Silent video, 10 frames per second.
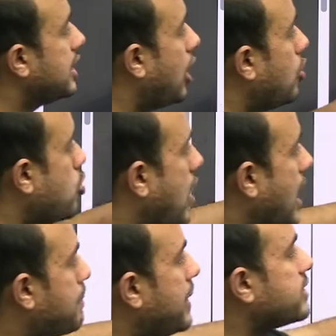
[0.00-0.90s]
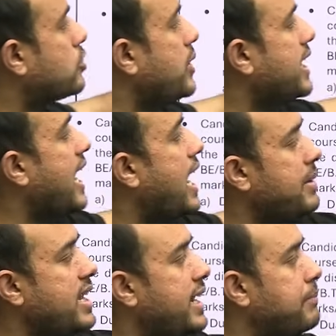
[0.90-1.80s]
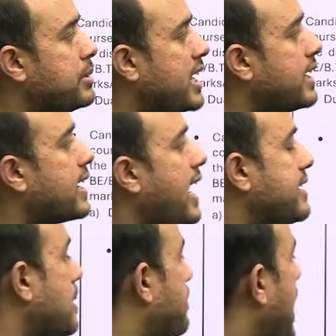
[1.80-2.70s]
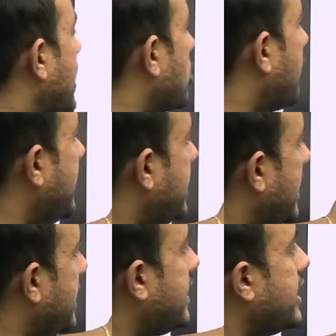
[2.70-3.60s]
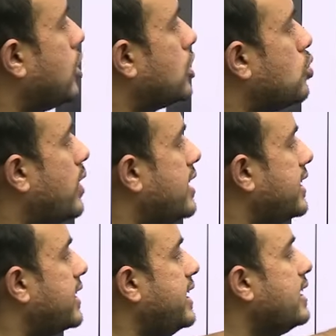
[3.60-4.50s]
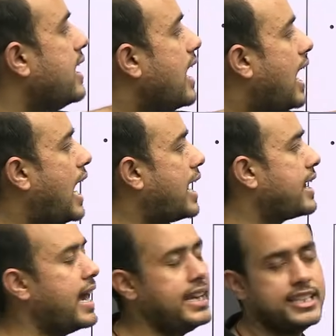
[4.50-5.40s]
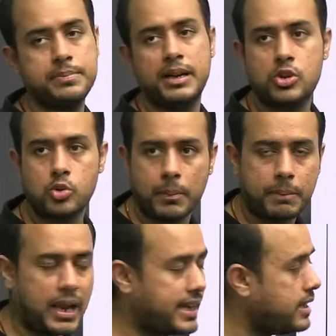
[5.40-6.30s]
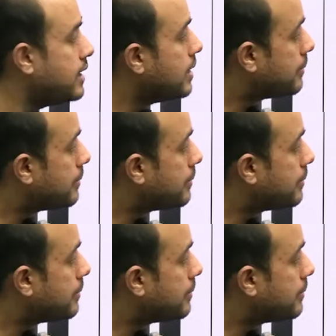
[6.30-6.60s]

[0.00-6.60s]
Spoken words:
Now, who are pursuing ME M.Tech as a part of integrated or dual degree are eligible to apply,